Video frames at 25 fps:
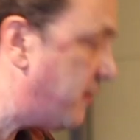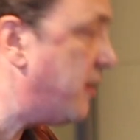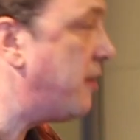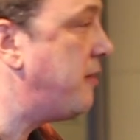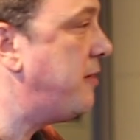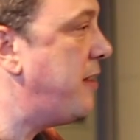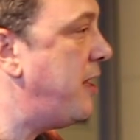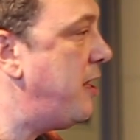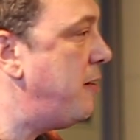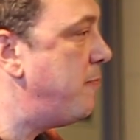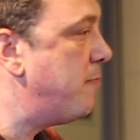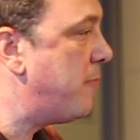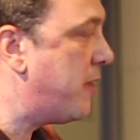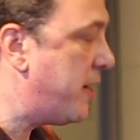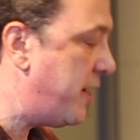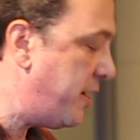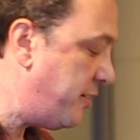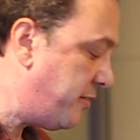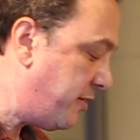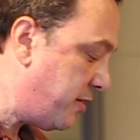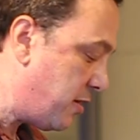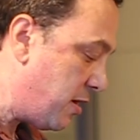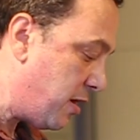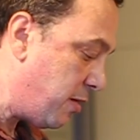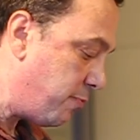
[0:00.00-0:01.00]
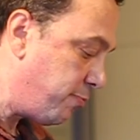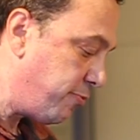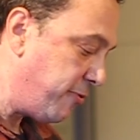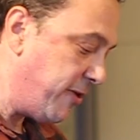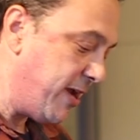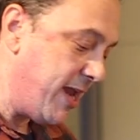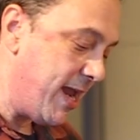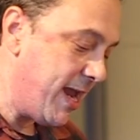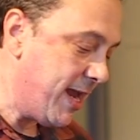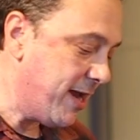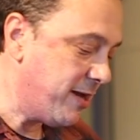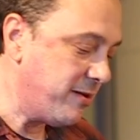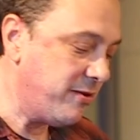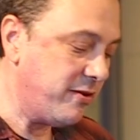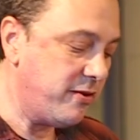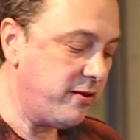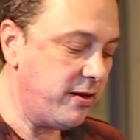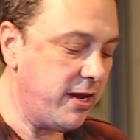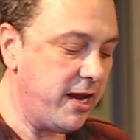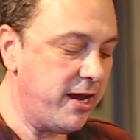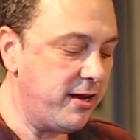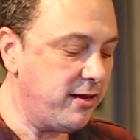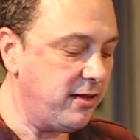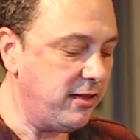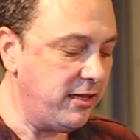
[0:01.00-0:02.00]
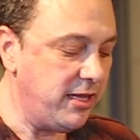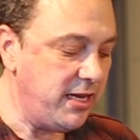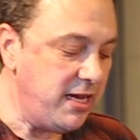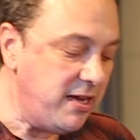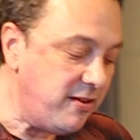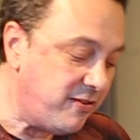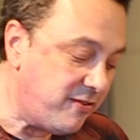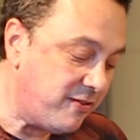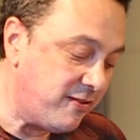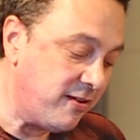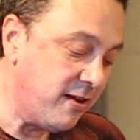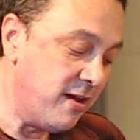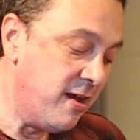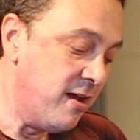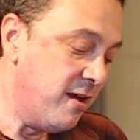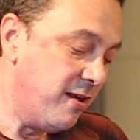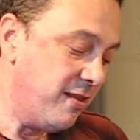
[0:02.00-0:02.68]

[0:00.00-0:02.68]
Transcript: that they might comprehend at least